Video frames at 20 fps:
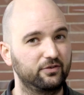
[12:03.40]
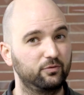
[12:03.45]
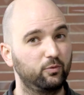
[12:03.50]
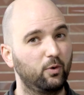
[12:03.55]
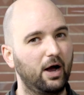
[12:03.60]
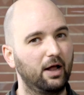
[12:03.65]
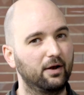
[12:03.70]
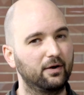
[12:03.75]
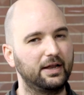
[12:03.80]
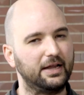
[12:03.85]
as
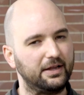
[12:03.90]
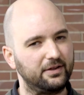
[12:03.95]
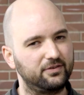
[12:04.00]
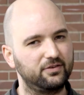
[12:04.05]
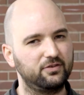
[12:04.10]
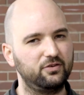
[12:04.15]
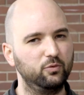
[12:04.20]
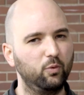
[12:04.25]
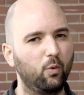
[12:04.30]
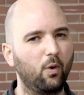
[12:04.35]
well,
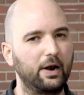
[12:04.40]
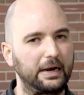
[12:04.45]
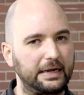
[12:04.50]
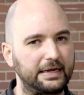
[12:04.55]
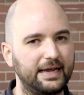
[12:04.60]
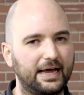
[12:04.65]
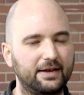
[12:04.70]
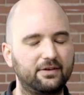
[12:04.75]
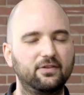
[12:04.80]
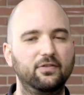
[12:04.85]
is you want to
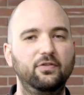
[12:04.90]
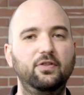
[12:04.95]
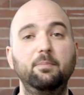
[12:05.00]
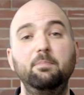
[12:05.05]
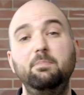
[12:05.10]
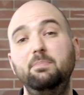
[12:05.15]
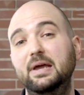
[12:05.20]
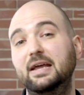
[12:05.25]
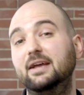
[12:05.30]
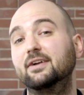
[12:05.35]
get the
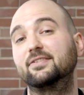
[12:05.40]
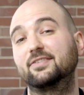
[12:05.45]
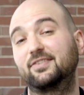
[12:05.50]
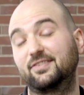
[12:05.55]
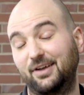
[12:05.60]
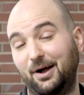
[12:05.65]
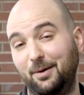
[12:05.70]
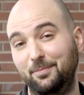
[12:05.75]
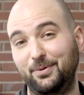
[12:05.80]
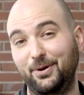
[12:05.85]
biggest
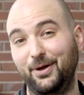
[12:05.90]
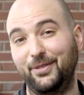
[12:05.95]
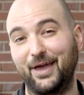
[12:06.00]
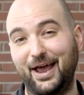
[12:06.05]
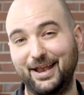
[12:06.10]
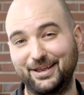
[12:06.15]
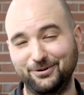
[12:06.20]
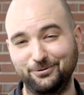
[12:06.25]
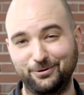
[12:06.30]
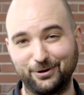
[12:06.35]
sub
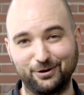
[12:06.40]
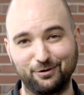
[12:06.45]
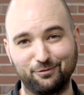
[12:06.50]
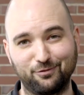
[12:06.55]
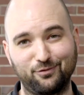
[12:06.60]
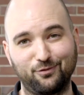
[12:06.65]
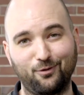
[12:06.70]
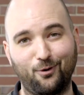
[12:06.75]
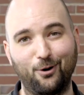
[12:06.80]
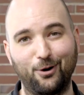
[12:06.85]
that you can
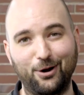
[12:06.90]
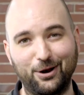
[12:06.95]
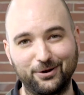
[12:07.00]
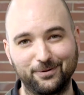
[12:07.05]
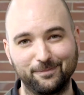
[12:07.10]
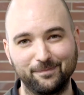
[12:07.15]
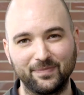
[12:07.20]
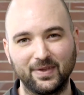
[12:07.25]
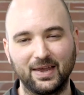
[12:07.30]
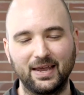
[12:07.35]
afford.
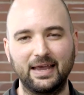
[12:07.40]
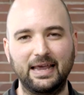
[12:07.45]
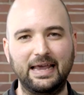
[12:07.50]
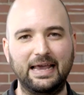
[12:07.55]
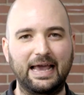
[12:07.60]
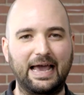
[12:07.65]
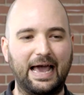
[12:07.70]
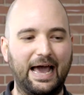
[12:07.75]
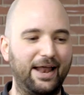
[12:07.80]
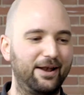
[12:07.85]

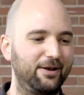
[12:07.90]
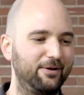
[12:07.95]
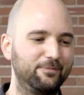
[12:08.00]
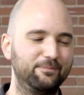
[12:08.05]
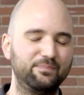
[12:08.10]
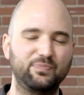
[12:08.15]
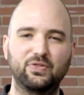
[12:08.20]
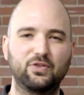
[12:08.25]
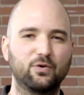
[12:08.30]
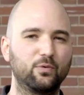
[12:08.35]
And
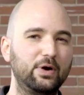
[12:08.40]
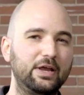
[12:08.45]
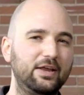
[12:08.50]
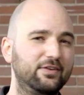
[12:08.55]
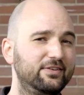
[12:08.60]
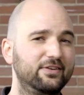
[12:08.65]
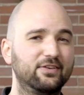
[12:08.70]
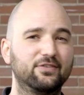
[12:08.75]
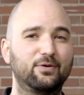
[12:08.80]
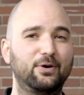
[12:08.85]
the
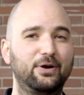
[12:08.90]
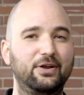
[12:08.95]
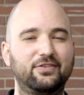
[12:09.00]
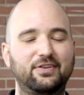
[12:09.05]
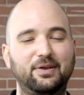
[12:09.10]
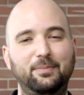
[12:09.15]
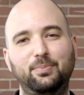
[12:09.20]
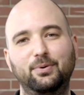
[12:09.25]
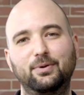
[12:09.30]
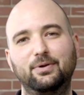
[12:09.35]
reason is very
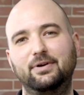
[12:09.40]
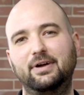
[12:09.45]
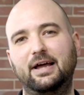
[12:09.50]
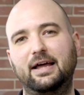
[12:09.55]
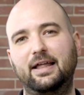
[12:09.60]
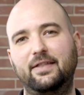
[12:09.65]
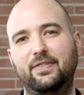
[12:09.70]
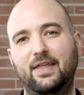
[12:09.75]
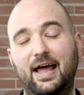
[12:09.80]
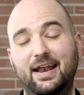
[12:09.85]
simple,
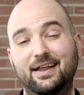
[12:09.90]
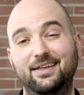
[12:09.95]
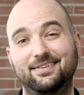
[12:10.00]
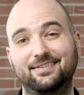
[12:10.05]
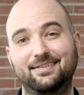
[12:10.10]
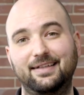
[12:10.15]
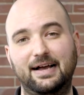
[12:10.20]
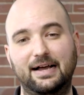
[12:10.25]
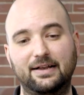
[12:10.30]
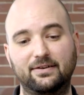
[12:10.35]
and that
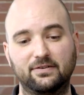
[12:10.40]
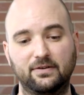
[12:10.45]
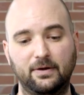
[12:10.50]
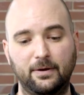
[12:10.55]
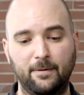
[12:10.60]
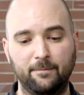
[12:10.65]
is that